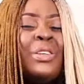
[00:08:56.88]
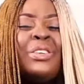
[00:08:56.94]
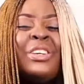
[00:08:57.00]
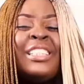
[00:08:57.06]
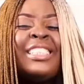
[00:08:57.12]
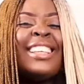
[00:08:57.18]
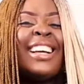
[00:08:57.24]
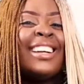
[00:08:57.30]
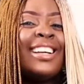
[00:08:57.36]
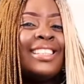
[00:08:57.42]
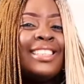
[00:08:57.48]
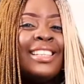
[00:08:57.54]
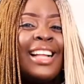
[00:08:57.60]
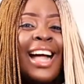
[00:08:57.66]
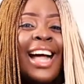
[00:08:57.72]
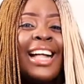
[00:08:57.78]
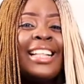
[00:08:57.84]
me,
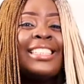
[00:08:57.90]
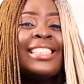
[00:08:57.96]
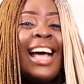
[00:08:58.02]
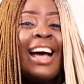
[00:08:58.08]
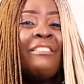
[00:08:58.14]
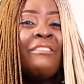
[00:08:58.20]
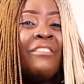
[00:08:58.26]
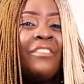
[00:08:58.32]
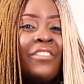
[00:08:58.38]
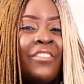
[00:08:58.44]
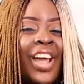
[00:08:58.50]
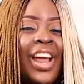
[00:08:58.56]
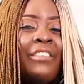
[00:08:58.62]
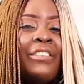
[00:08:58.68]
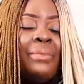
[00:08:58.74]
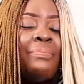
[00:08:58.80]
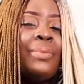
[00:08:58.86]
retargeting ads are
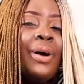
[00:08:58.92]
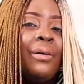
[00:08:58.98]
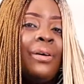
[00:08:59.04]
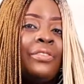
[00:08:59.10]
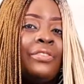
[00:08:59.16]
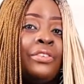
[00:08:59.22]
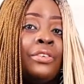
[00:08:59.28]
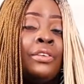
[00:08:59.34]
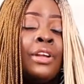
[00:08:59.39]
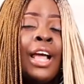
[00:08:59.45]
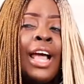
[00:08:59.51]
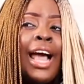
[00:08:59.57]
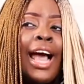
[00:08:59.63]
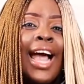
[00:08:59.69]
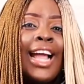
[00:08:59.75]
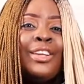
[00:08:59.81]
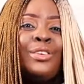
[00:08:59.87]
very powerful.
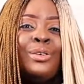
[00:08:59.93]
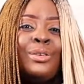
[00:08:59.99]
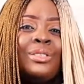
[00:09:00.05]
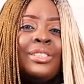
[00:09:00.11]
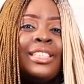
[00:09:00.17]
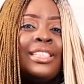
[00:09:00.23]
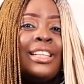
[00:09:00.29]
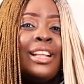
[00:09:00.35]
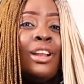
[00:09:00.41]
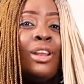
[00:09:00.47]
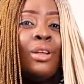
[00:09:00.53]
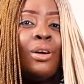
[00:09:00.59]
I used it a